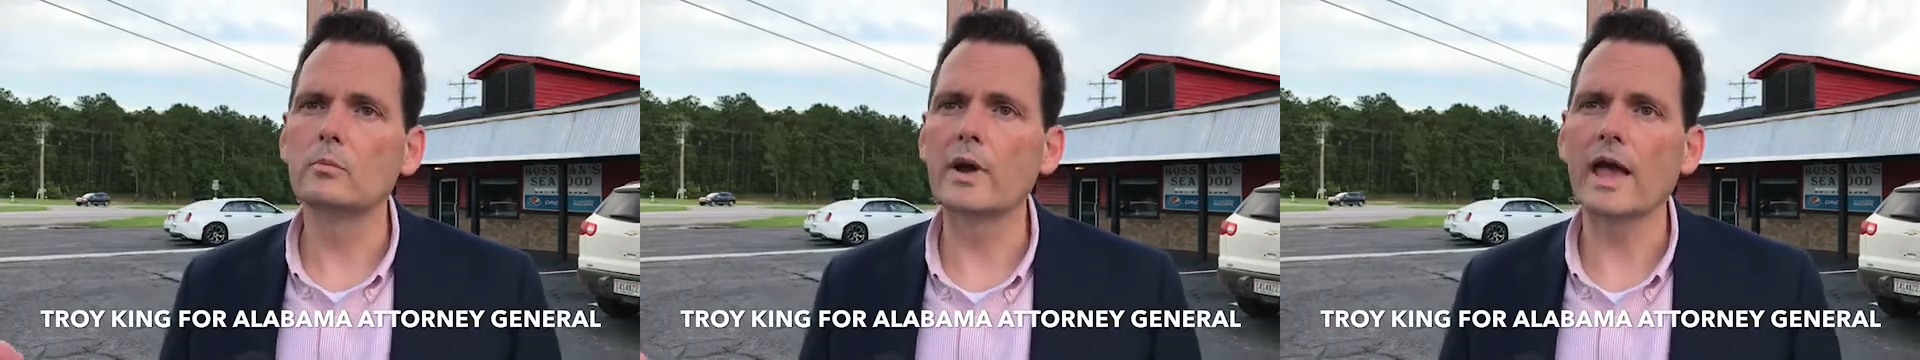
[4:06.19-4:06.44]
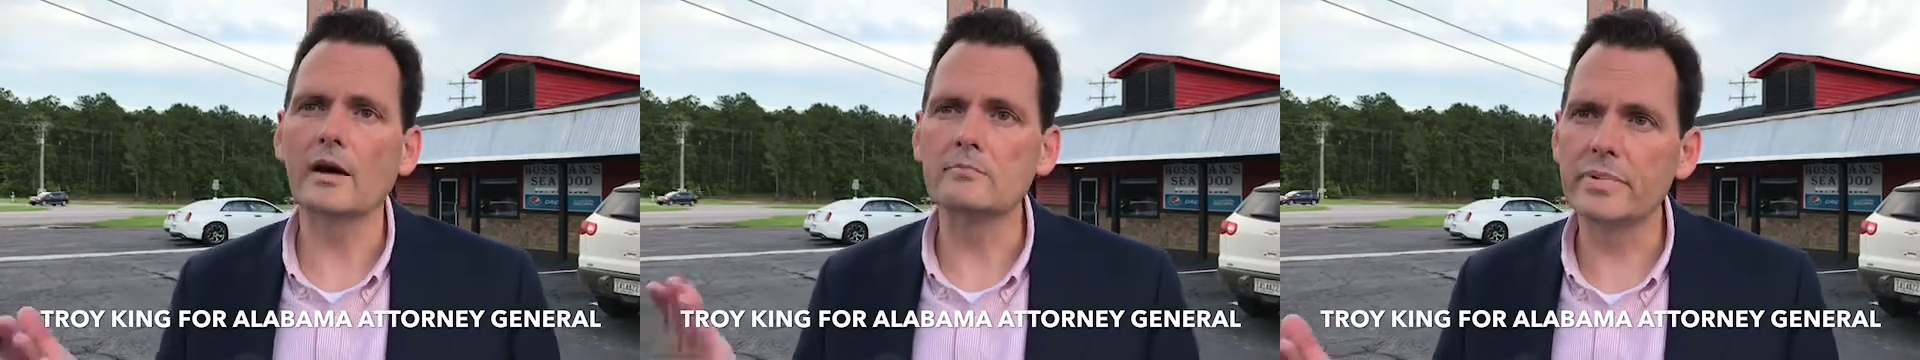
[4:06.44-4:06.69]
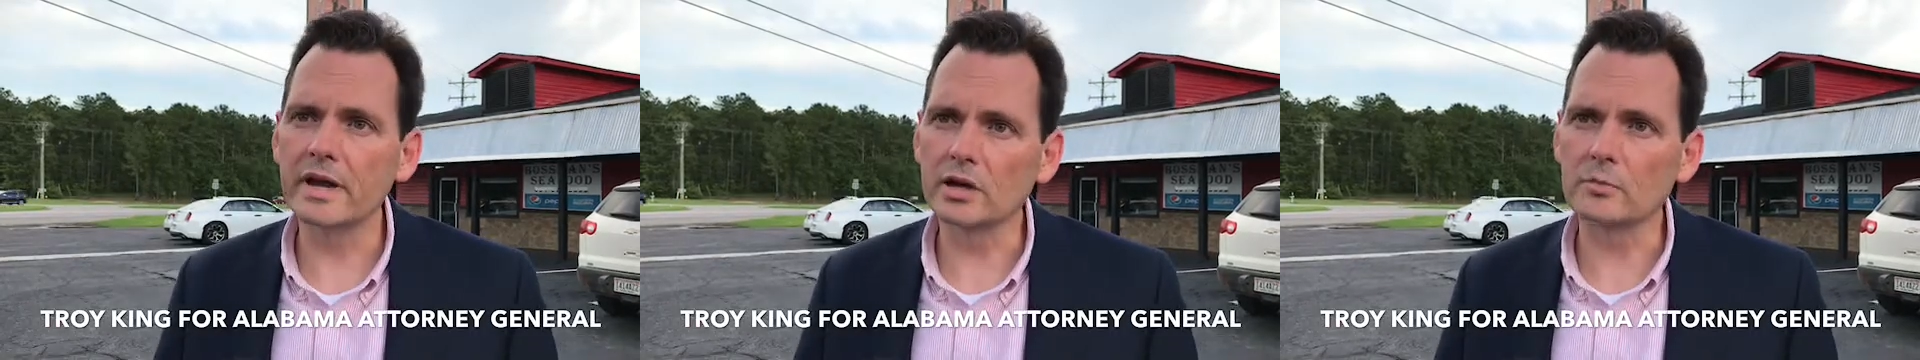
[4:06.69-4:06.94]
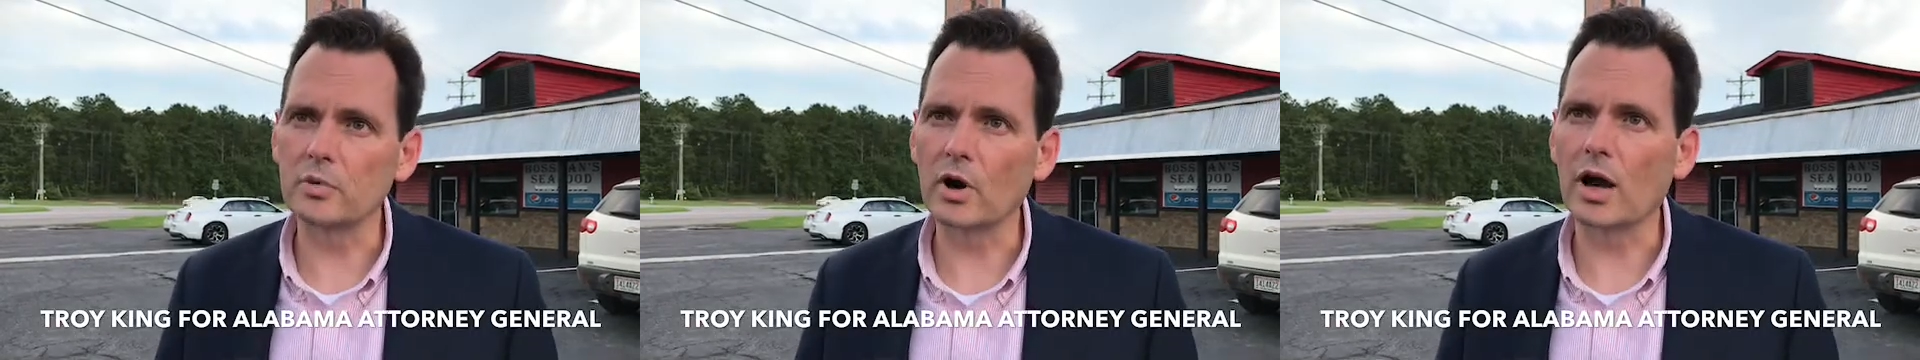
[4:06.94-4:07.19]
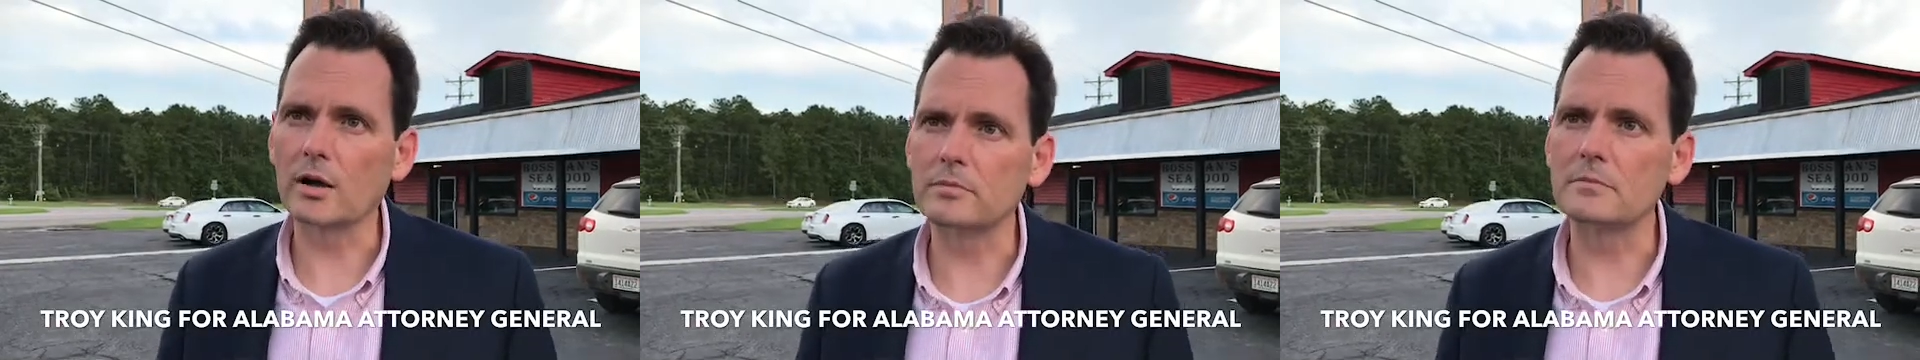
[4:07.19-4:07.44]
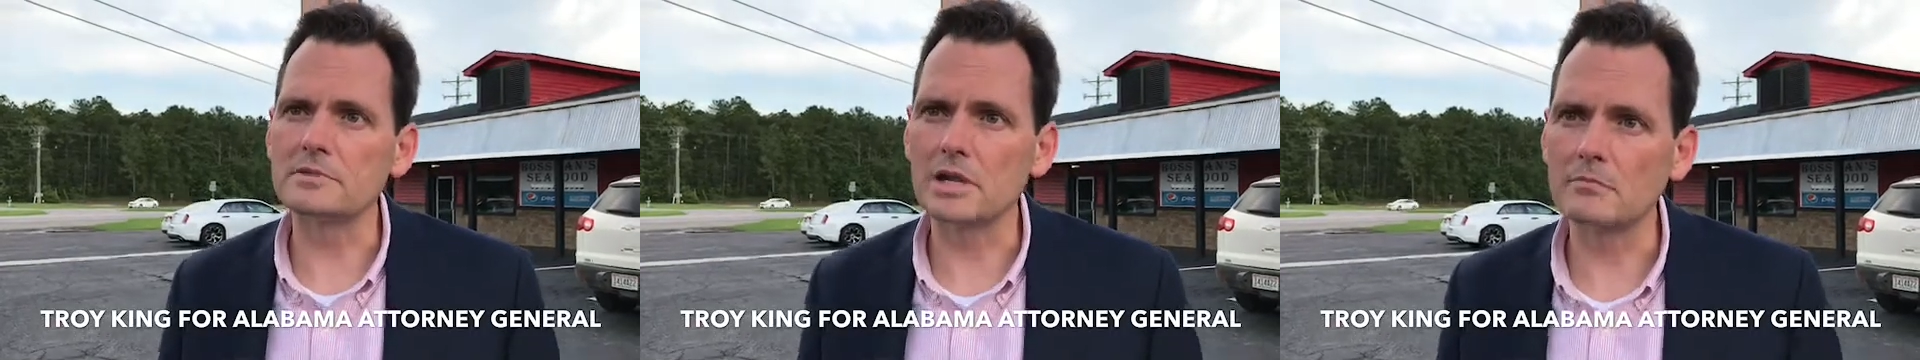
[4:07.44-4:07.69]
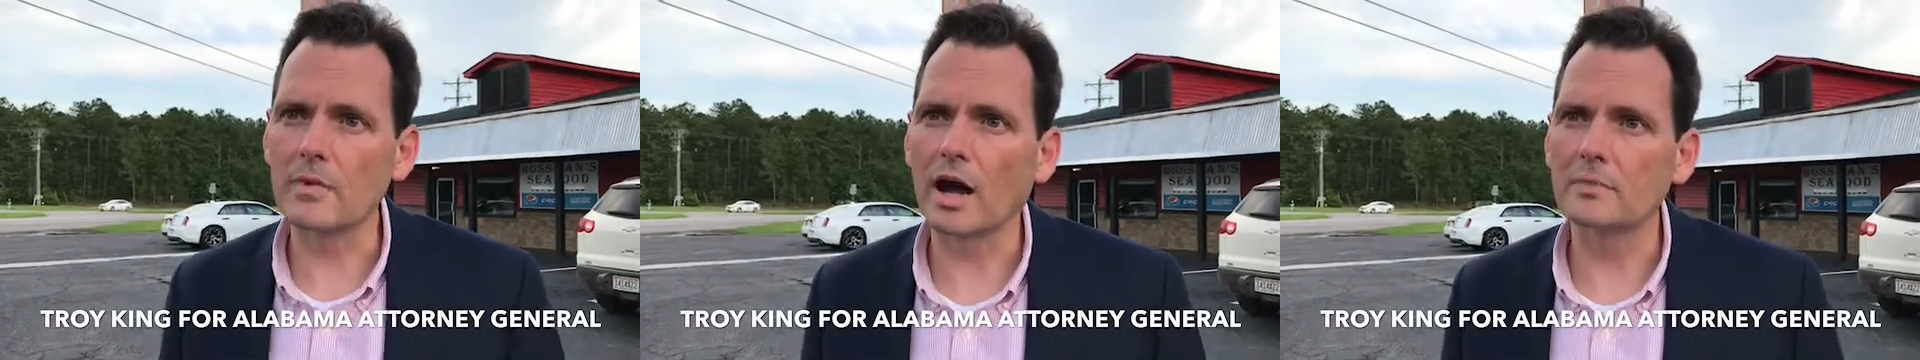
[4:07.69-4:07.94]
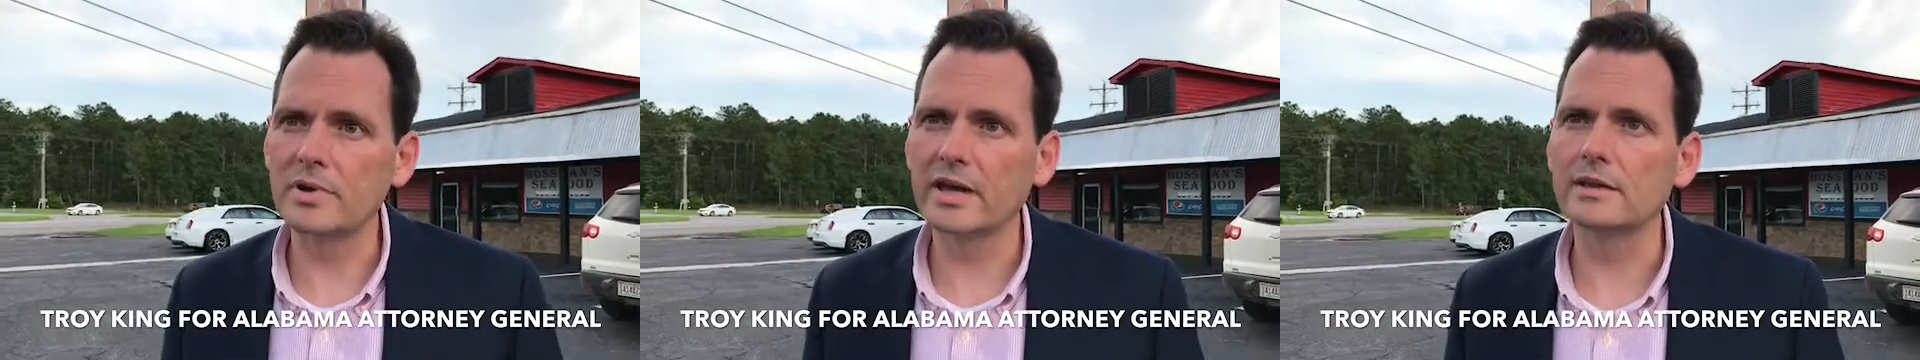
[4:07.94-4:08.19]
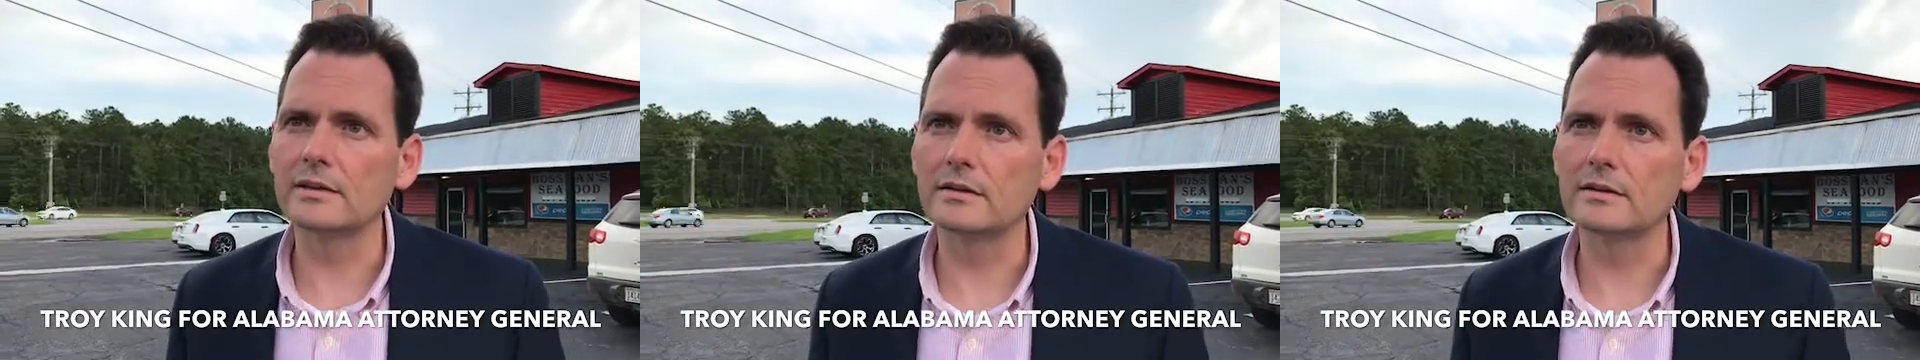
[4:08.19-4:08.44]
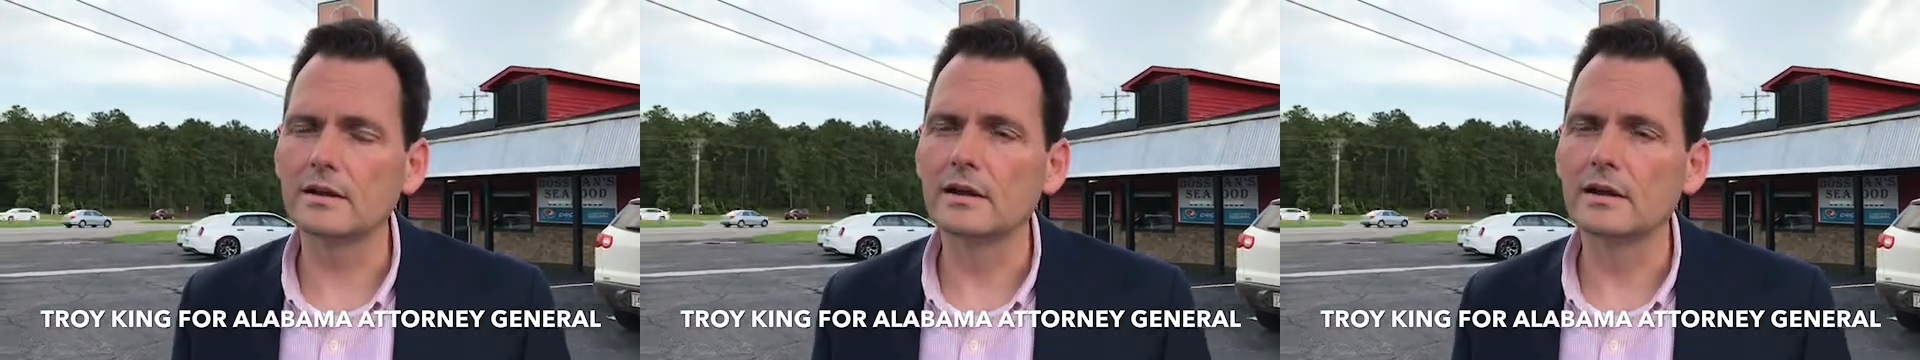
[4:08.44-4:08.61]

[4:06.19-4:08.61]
We have bigger problems, in my opinion,